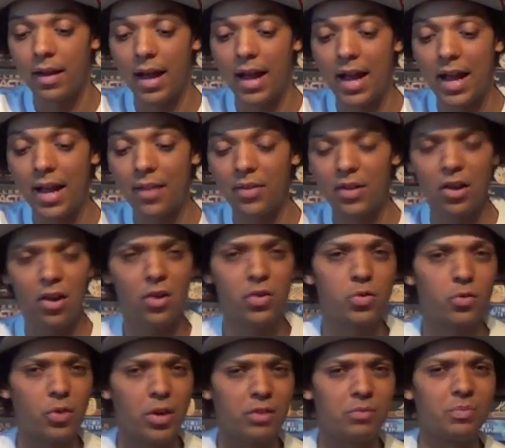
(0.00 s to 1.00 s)
And the last
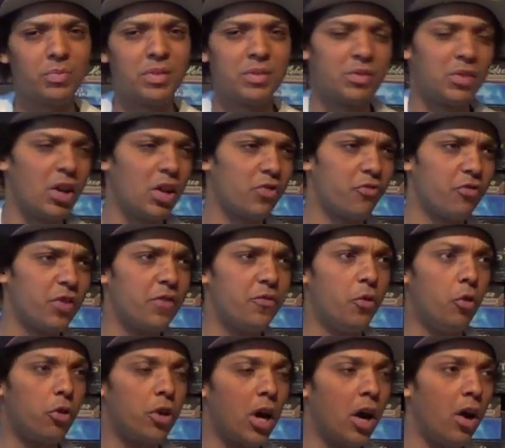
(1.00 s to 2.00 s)
sort of like the last three or
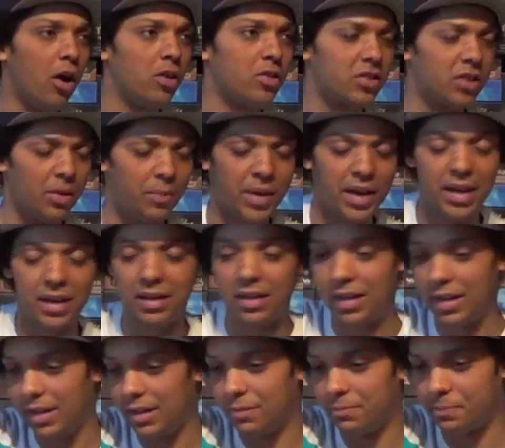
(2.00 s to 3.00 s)
four cars come in.
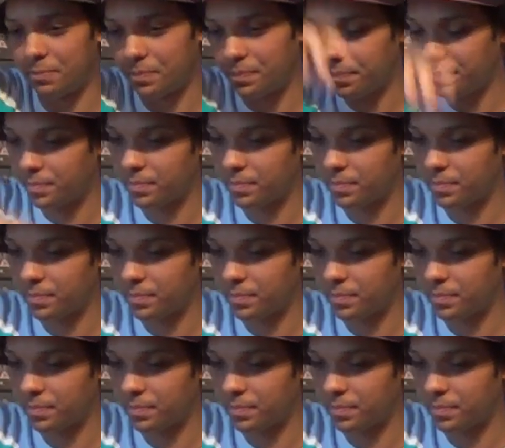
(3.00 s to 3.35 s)
Um,